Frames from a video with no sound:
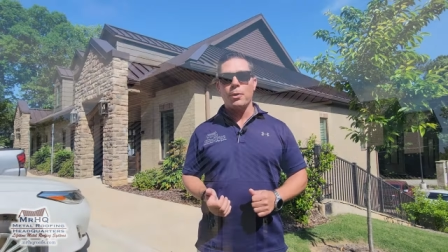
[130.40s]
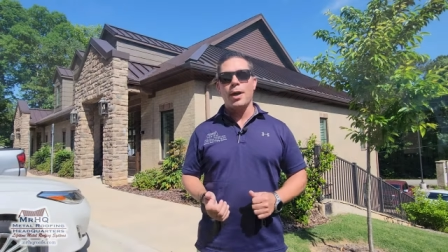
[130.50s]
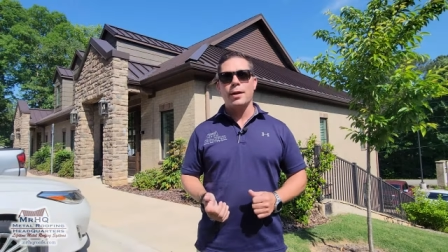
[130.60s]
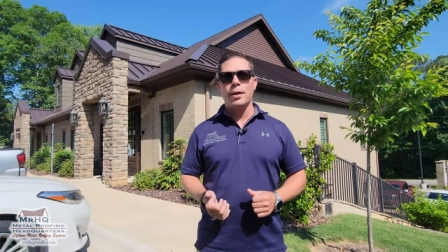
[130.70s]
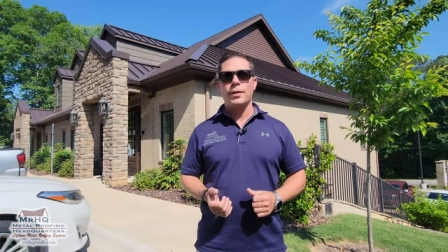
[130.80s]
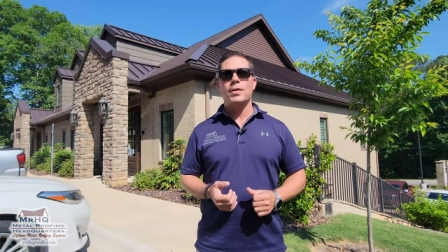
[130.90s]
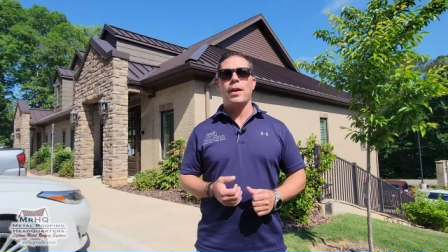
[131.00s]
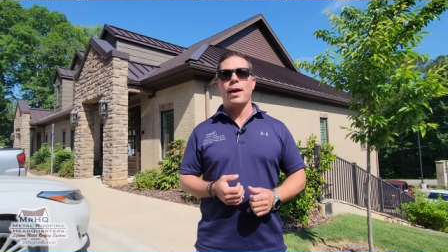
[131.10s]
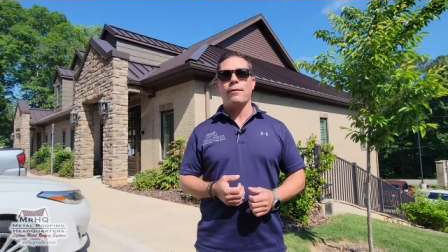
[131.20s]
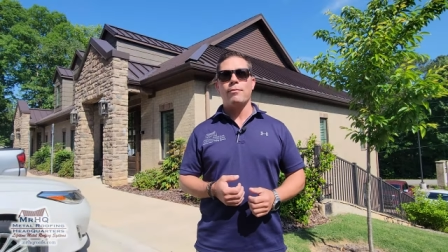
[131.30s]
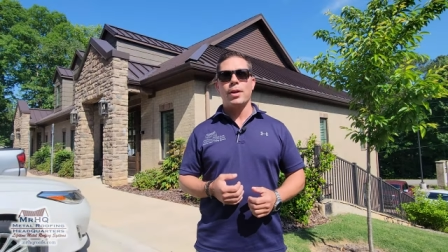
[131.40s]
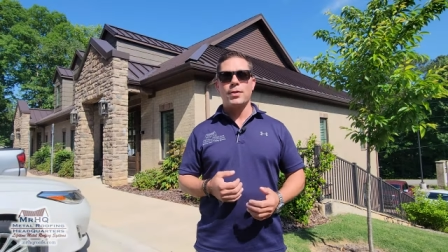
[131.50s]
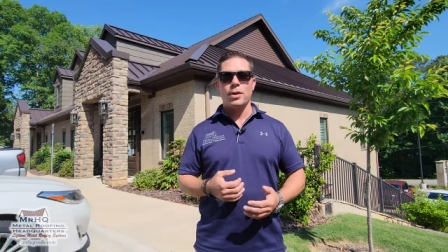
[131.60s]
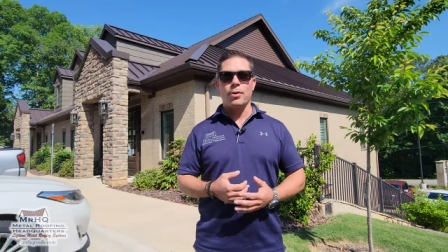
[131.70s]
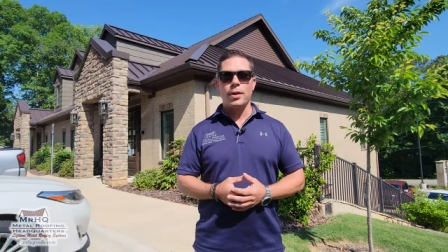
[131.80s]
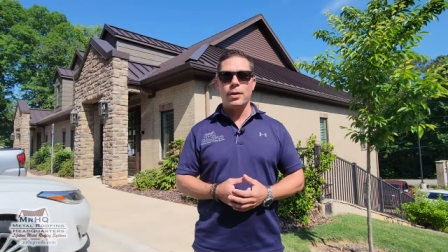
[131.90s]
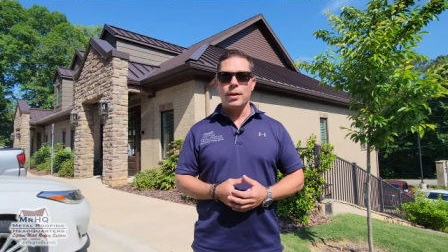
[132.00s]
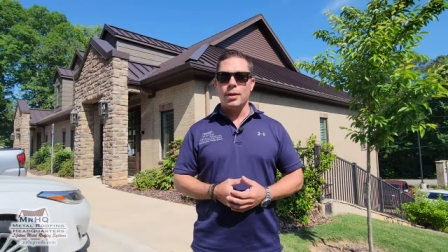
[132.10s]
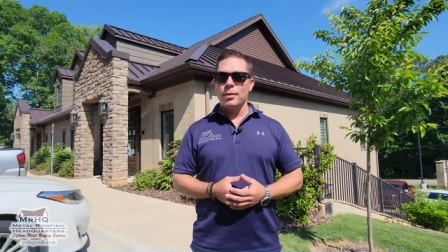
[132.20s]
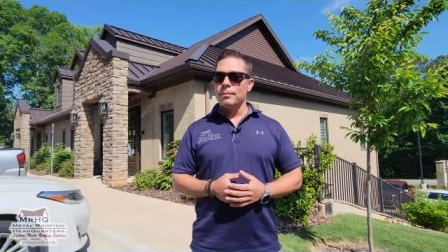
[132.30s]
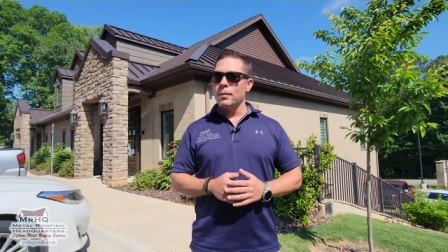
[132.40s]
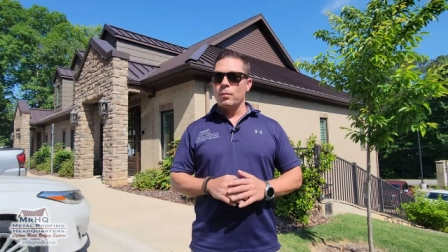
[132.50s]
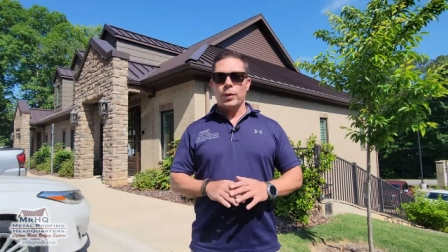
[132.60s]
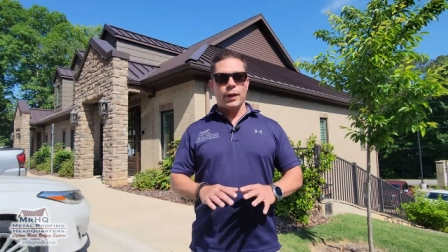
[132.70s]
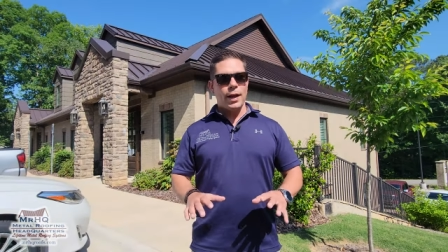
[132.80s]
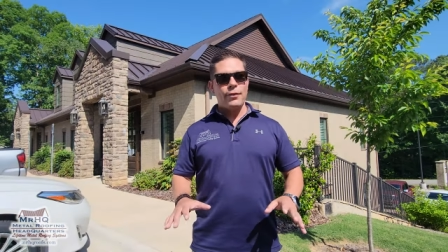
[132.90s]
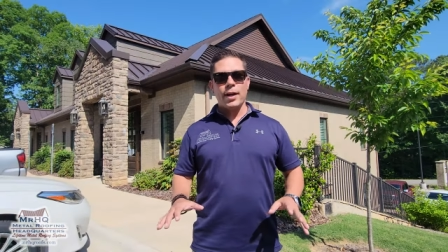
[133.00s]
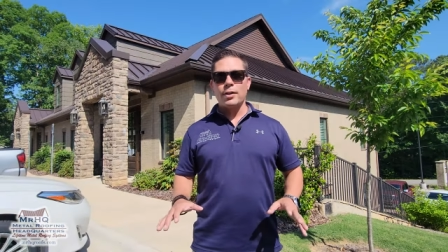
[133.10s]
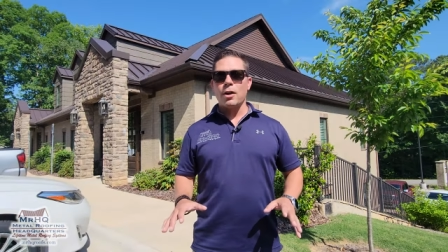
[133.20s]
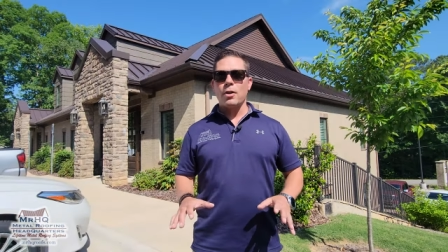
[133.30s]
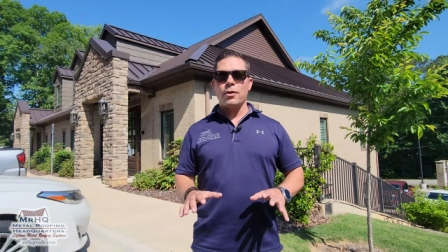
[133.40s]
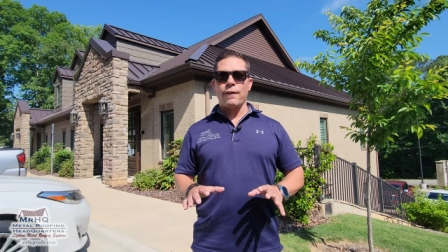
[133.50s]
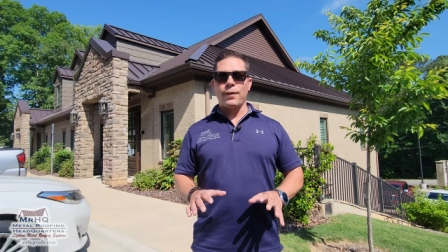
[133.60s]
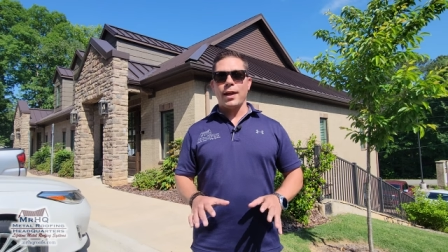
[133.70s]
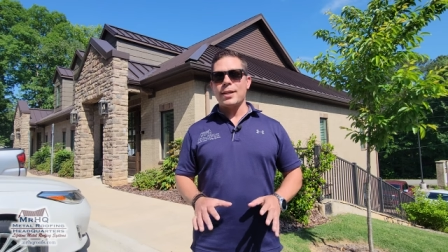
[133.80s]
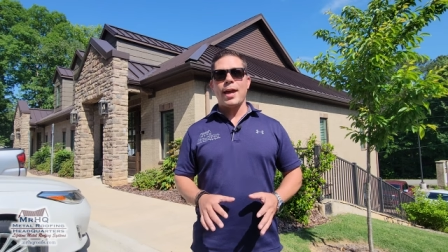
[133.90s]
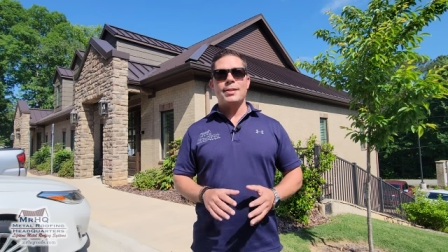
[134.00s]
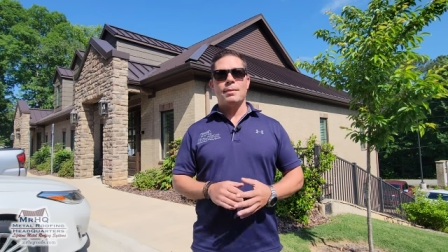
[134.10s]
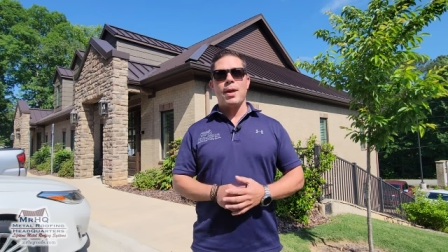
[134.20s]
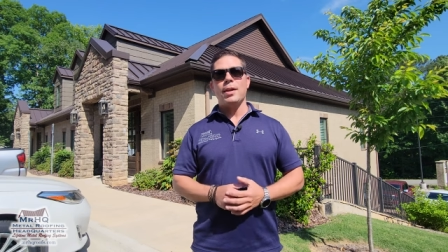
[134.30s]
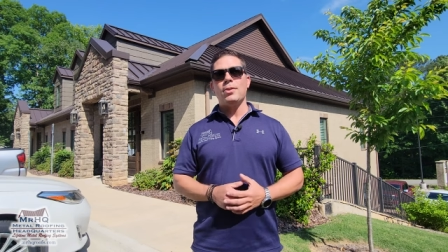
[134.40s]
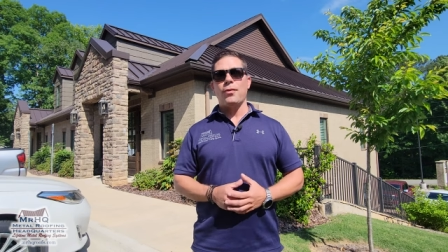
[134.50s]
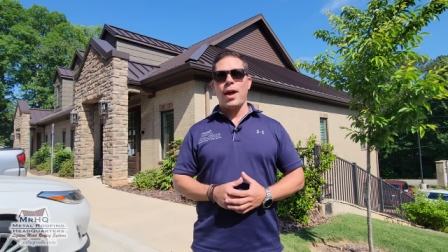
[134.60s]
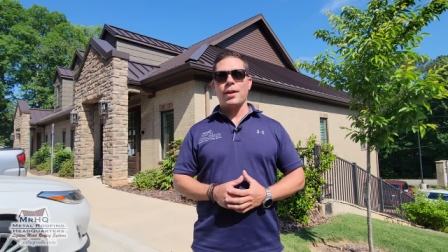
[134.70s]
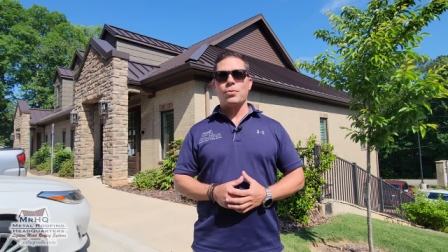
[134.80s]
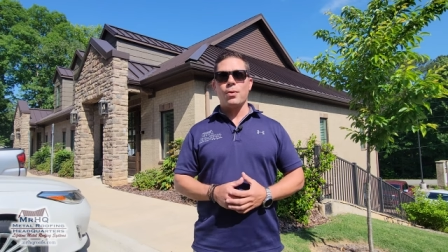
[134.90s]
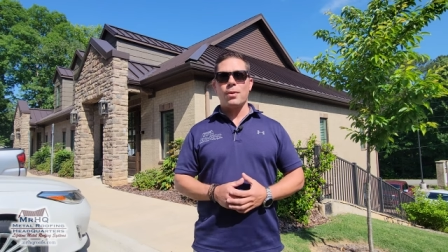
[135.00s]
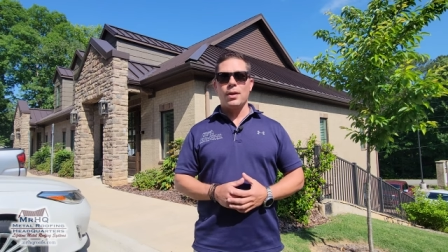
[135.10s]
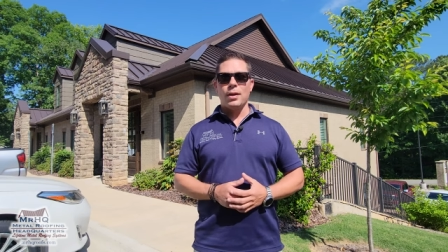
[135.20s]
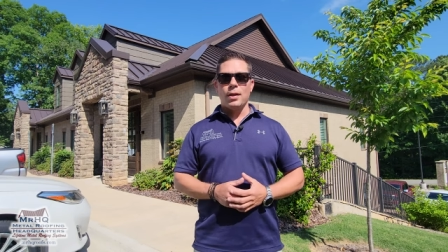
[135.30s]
Products out of Minnesota. We love Edco. They're a fantastic manufacturer.